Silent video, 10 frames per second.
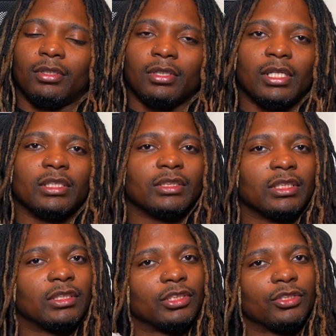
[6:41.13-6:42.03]
Let us
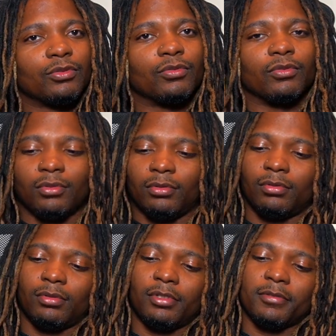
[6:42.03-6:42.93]
get the shoe.
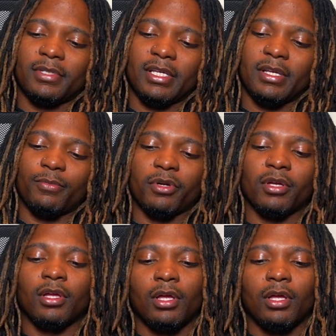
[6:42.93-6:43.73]
You know what I'm saying? But